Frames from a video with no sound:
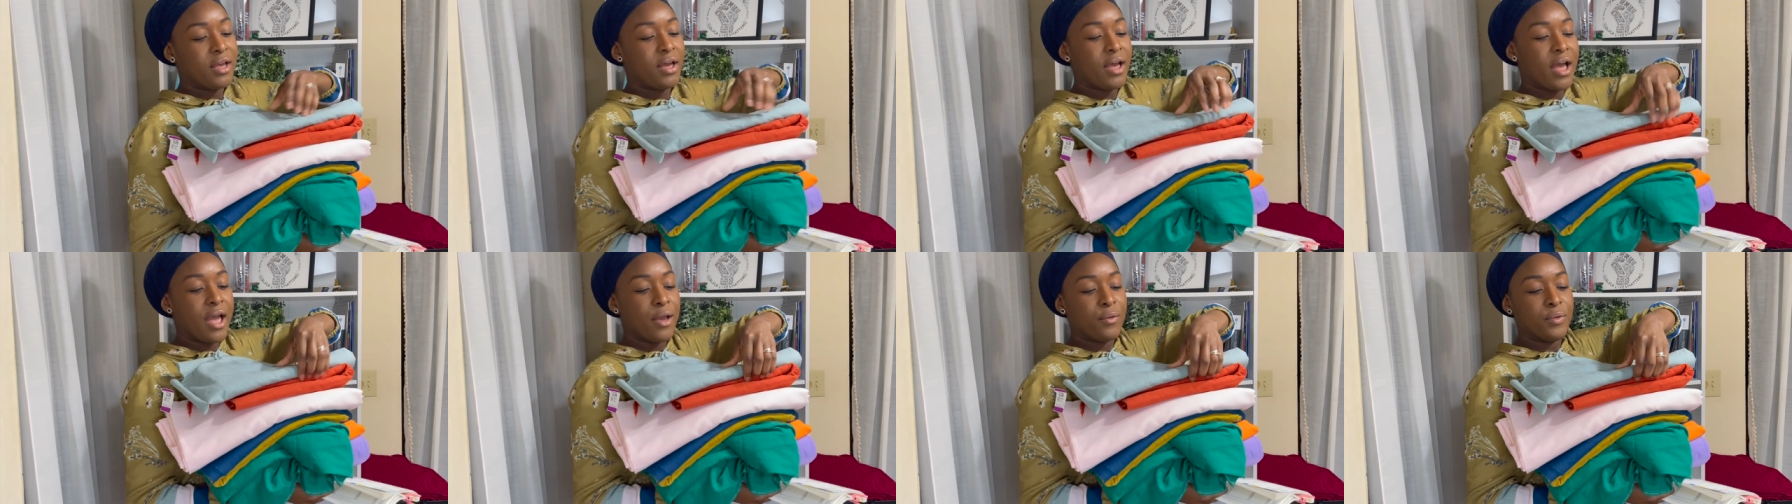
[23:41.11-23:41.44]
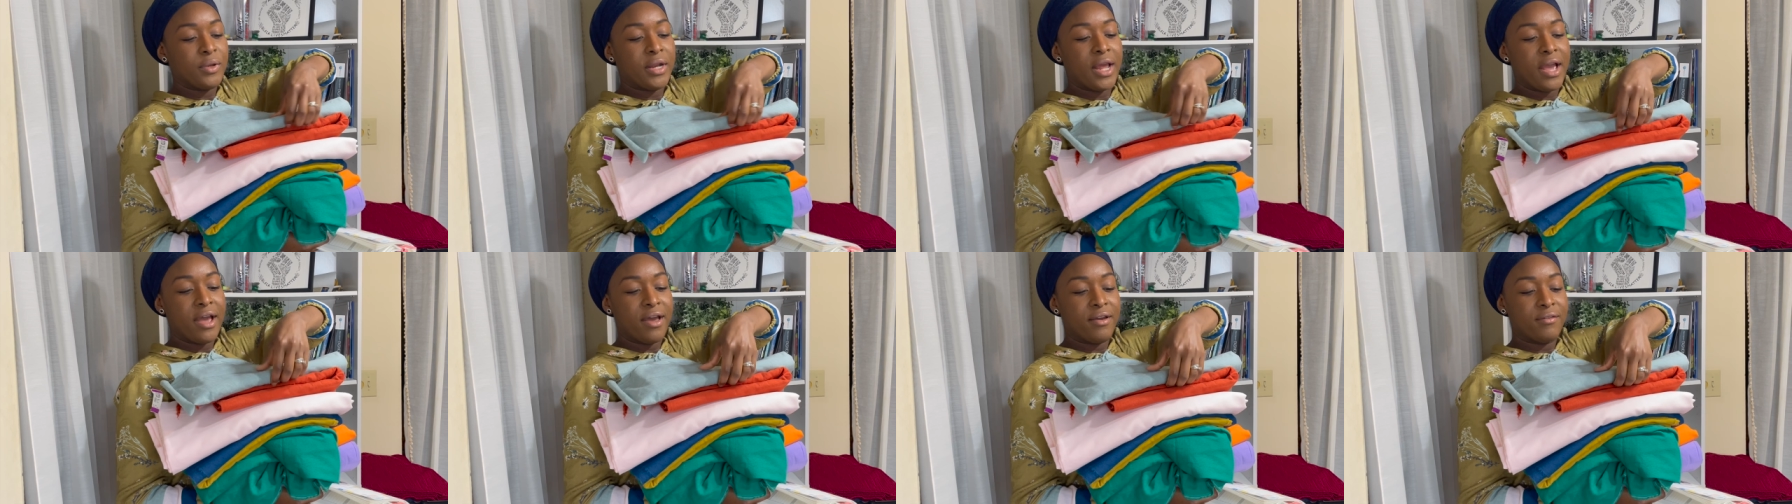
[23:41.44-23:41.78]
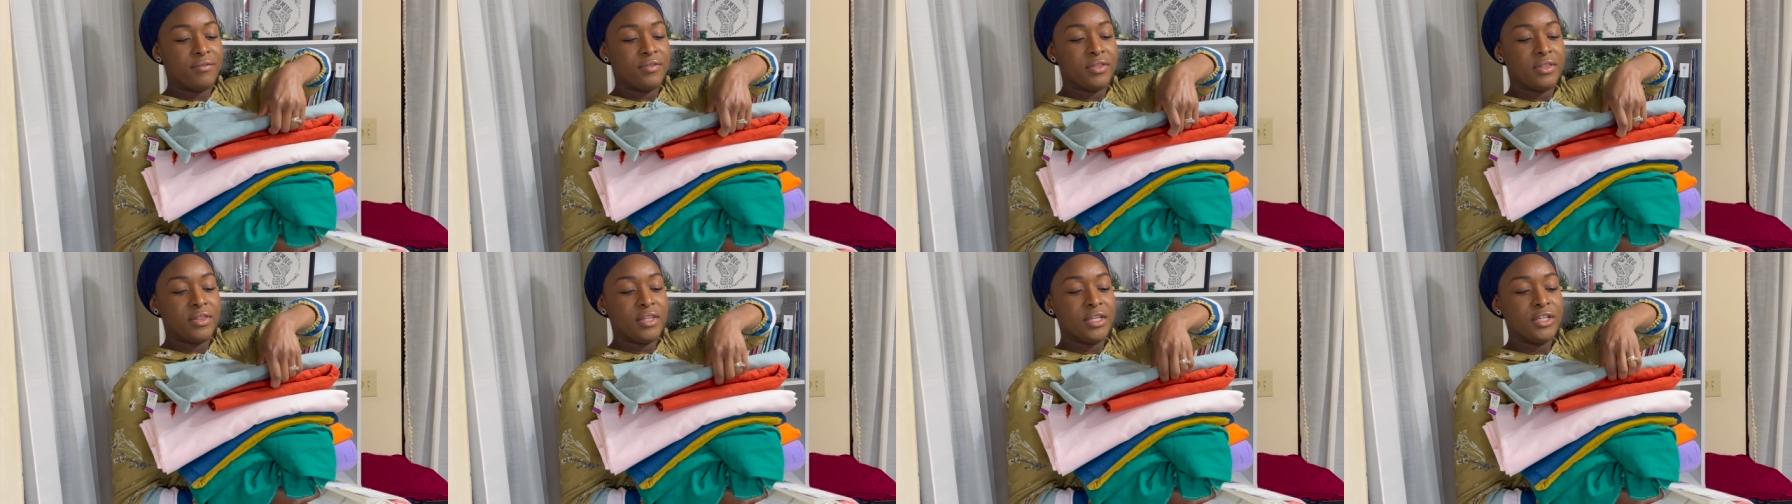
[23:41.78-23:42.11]
I would
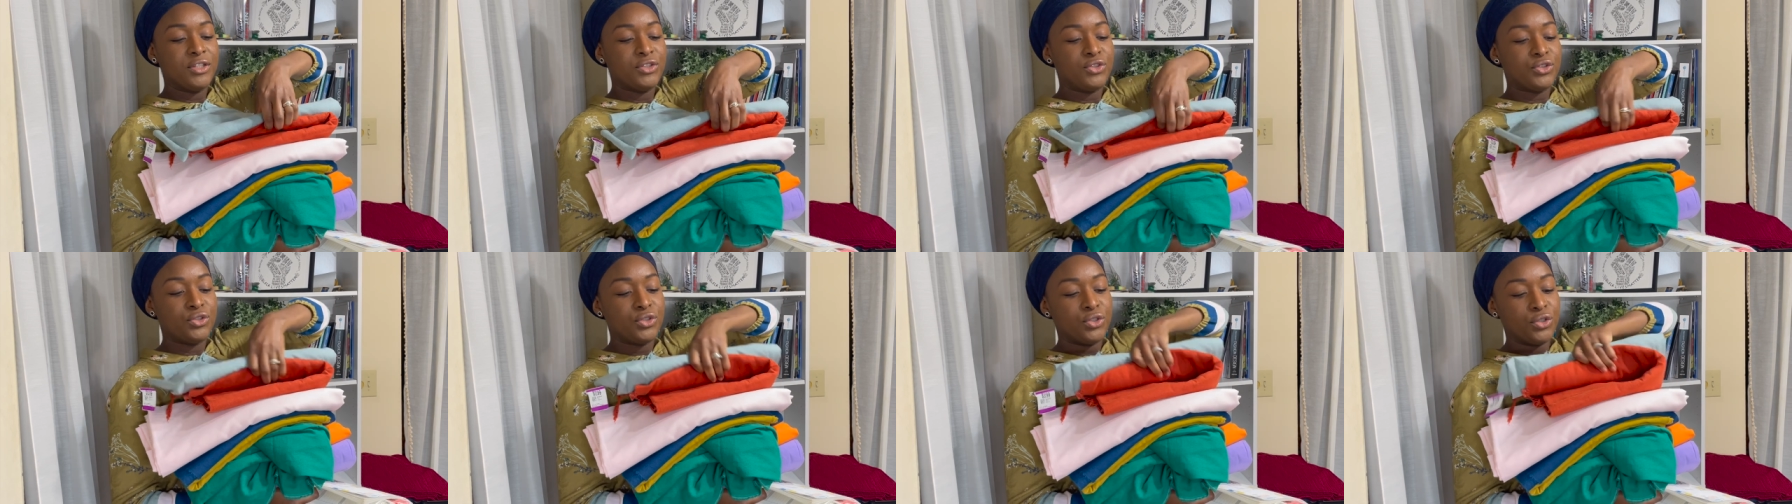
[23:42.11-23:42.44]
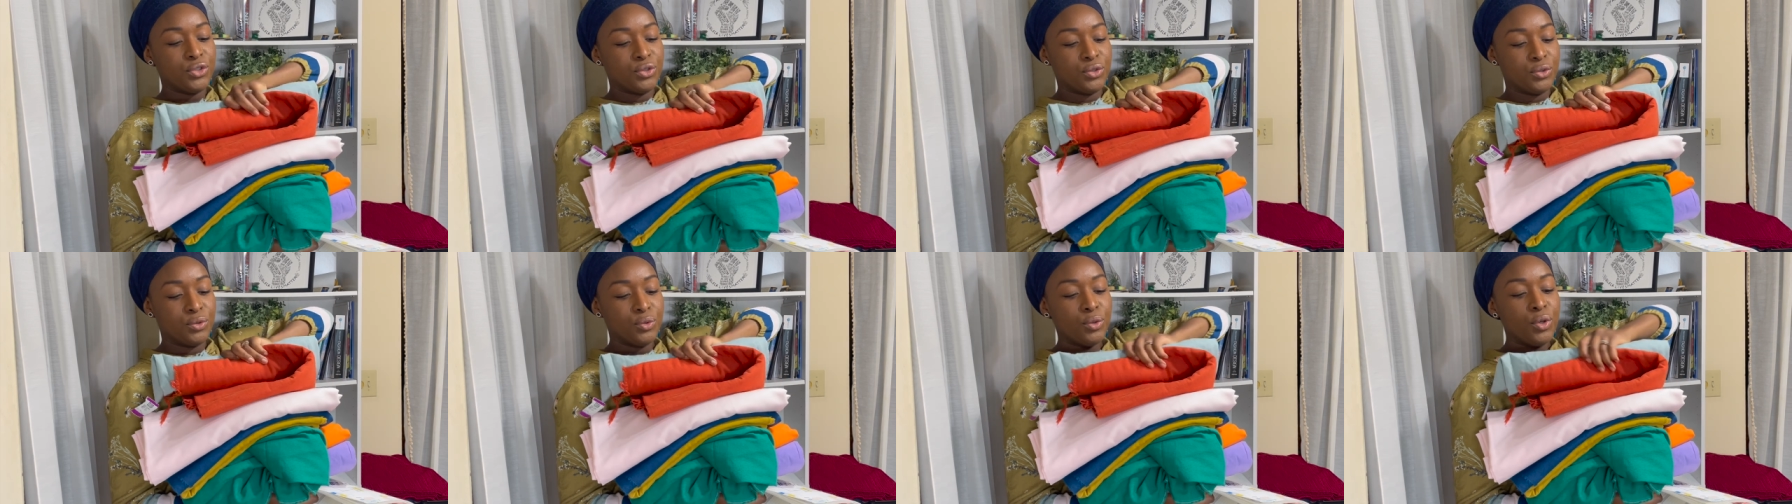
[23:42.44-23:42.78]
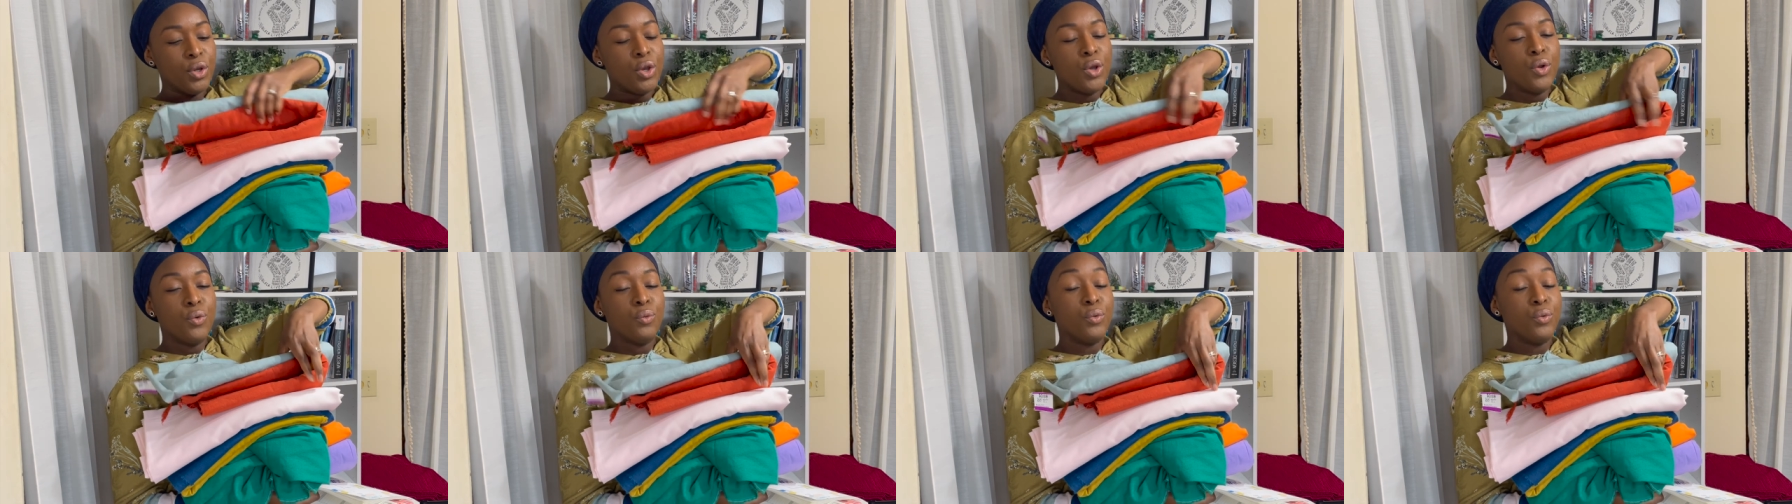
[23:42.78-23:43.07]
have these two